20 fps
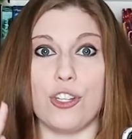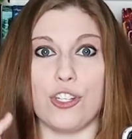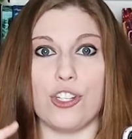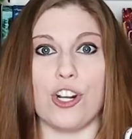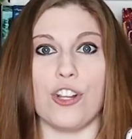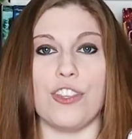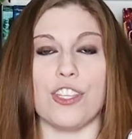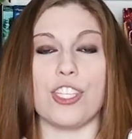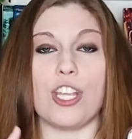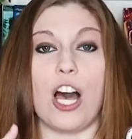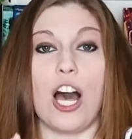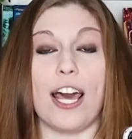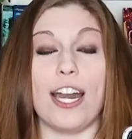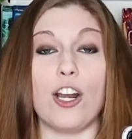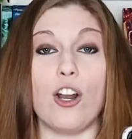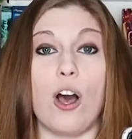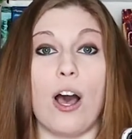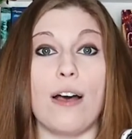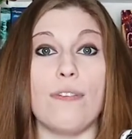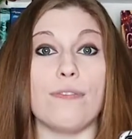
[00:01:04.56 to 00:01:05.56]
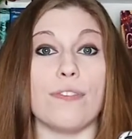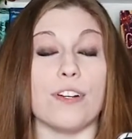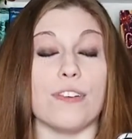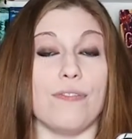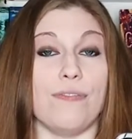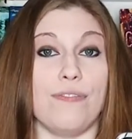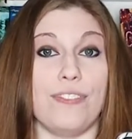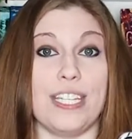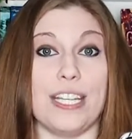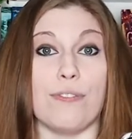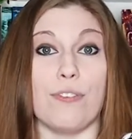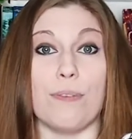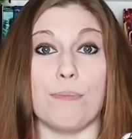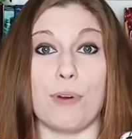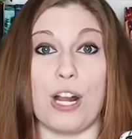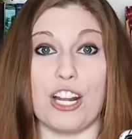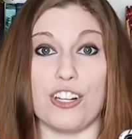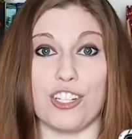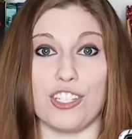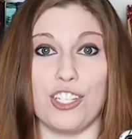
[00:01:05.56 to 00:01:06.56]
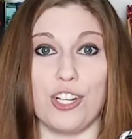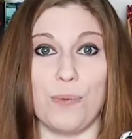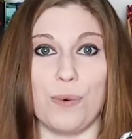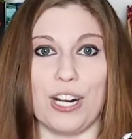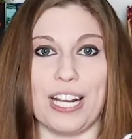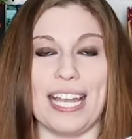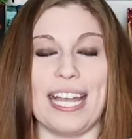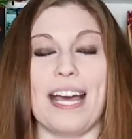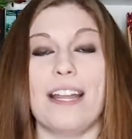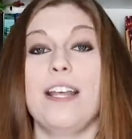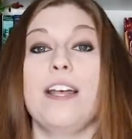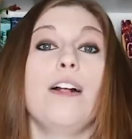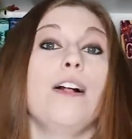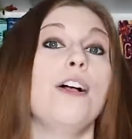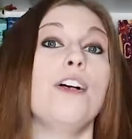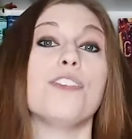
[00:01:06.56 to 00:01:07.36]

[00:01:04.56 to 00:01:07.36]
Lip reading: You can turn this on and off for different projects you're working on.